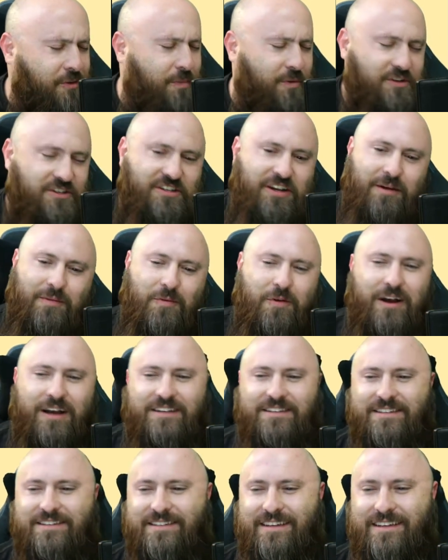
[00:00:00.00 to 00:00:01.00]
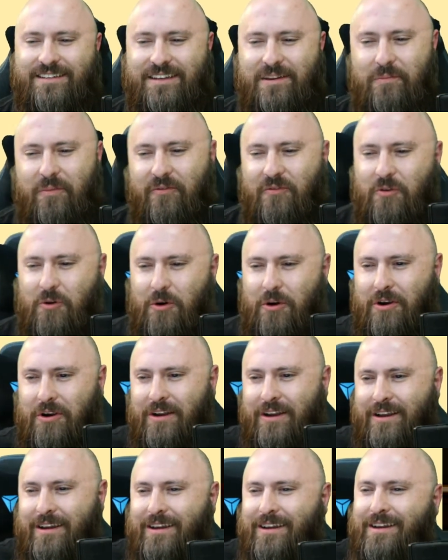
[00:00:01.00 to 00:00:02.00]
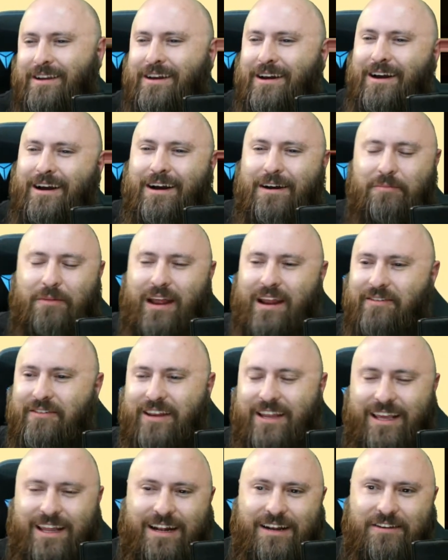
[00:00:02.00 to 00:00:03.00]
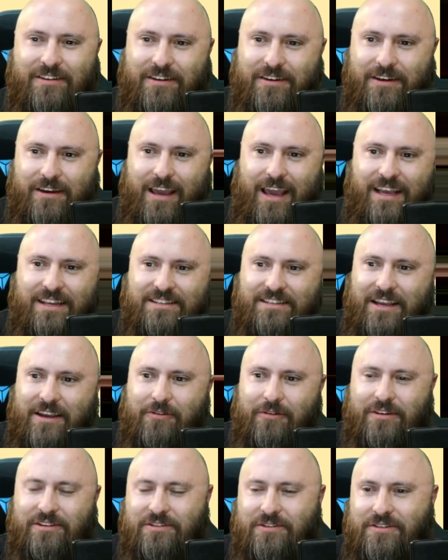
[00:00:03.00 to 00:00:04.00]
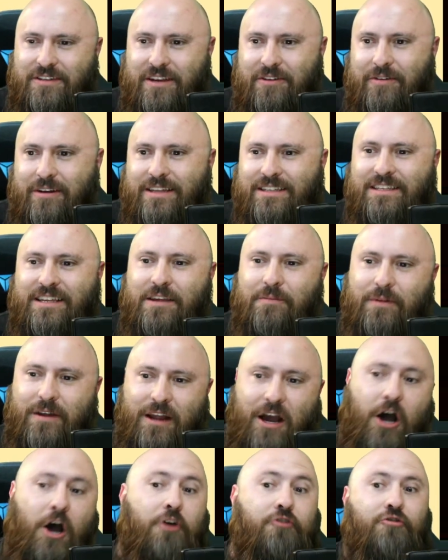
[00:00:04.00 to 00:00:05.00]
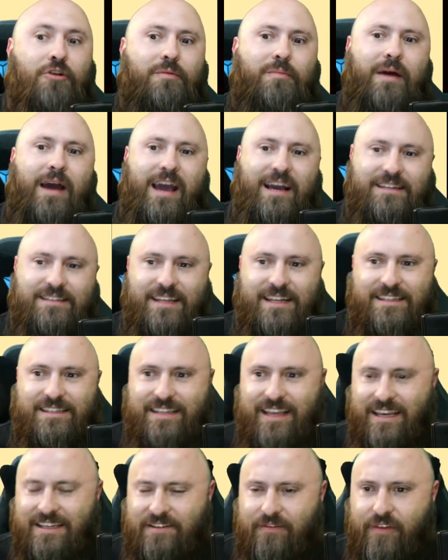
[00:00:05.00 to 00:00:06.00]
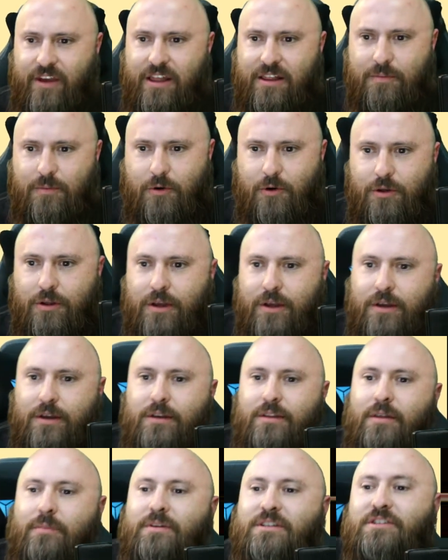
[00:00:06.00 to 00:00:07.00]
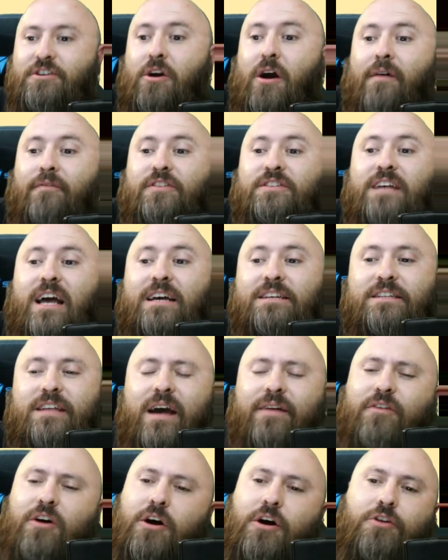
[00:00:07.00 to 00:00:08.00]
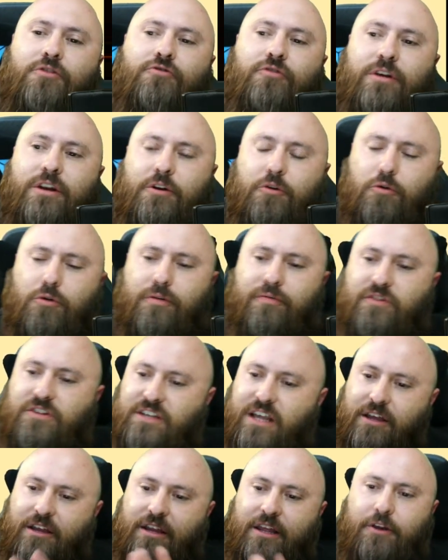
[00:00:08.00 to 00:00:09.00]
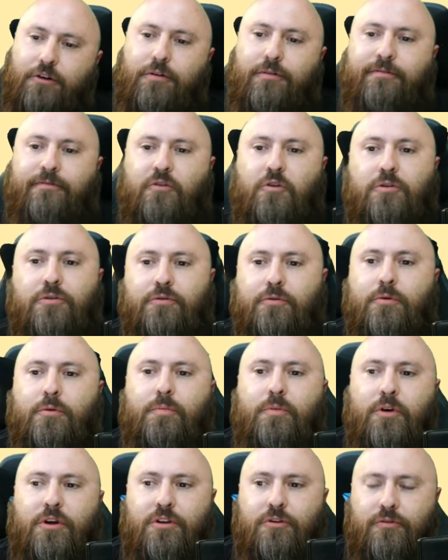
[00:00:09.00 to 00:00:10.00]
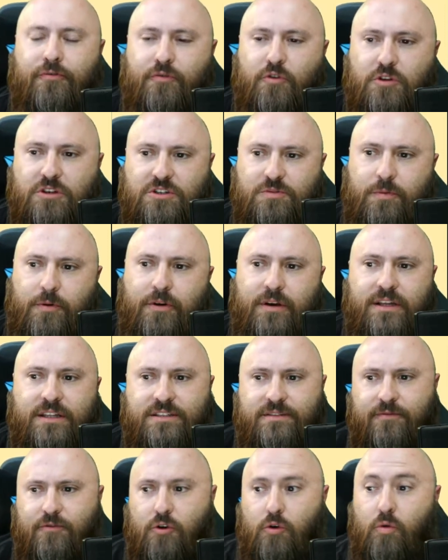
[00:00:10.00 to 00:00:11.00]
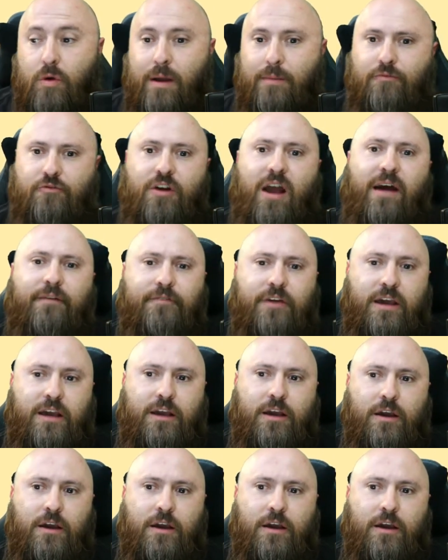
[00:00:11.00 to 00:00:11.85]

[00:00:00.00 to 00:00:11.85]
summarized, as I said before. I'm not even going to get into asynchronous or synchronicity, but 100 megs, let's say, is available. That means the office has to have 100 in order for Sally to get her full throughput and her full experience of her web traffic